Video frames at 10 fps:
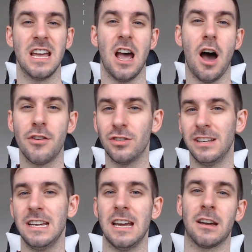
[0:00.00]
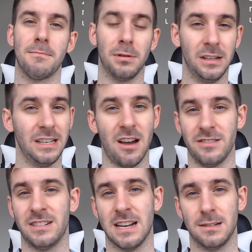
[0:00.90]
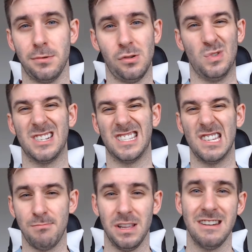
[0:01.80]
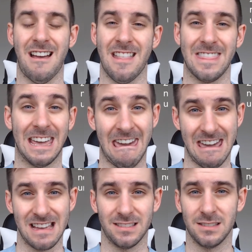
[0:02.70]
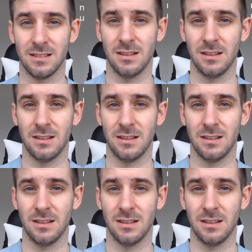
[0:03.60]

utterly and completely undetectable, which is simply not the case.